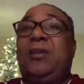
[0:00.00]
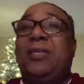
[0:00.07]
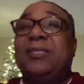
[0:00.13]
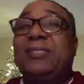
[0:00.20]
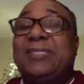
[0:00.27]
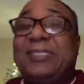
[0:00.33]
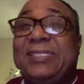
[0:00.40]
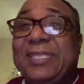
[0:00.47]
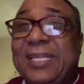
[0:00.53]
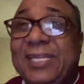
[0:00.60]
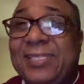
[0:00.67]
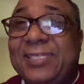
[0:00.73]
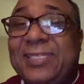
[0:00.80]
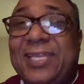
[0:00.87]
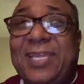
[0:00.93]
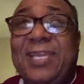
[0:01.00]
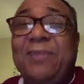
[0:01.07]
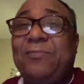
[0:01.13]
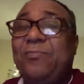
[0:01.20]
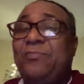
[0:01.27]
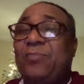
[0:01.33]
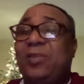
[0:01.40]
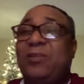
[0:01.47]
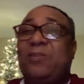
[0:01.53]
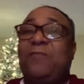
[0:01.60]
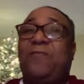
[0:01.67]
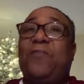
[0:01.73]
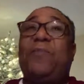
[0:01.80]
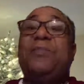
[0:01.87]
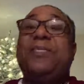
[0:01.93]
CDC,
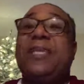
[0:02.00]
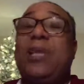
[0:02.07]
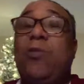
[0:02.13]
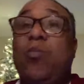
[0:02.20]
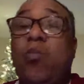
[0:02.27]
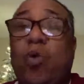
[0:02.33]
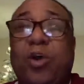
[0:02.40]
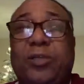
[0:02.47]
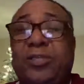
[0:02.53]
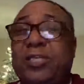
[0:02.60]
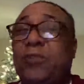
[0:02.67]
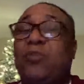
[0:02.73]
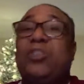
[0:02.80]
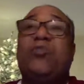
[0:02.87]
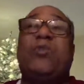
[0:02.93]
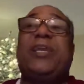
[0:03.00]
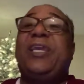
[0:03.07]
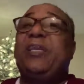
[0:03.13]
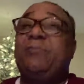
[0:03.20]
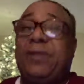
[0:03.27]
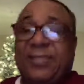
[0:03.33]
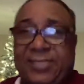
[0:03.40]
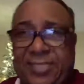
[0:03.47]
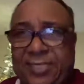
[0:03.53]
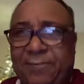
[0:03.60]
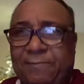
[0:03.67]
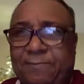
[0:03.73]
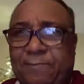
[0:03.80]
from day one, they were 28%.